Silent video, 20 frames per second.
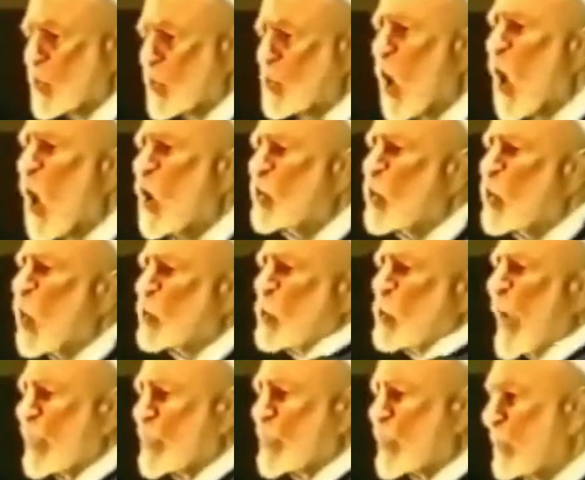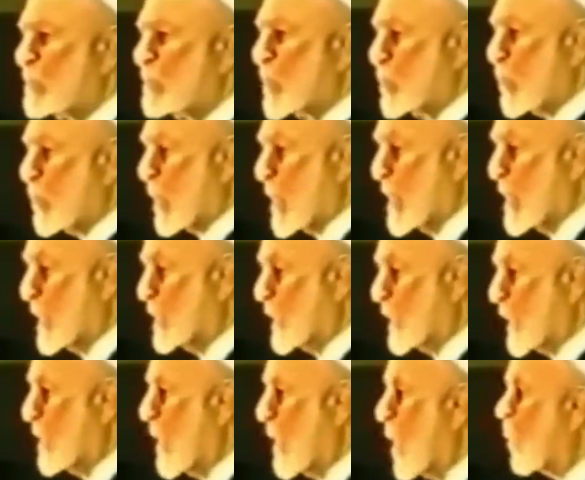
Don't go to extremes in your religion.